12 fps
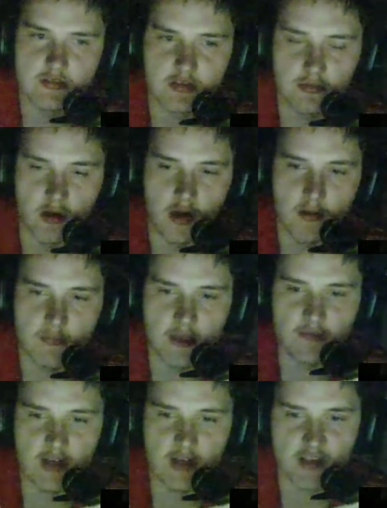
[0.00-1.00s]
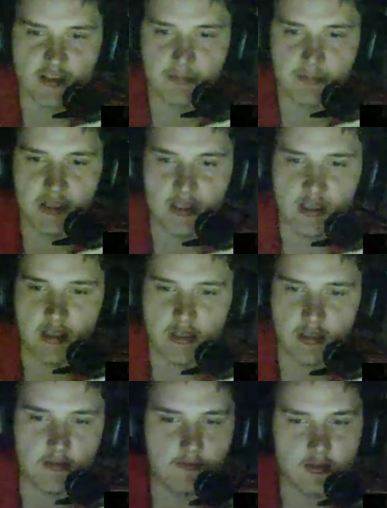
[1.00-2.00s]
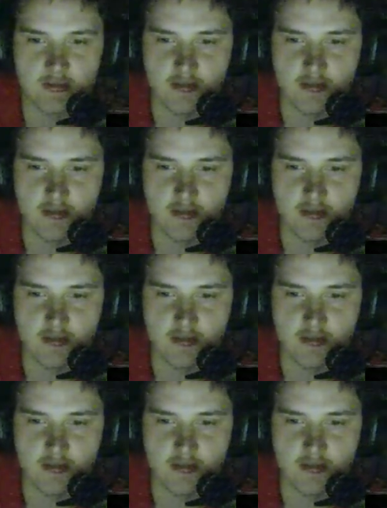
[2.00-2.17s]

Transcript: to even XP and even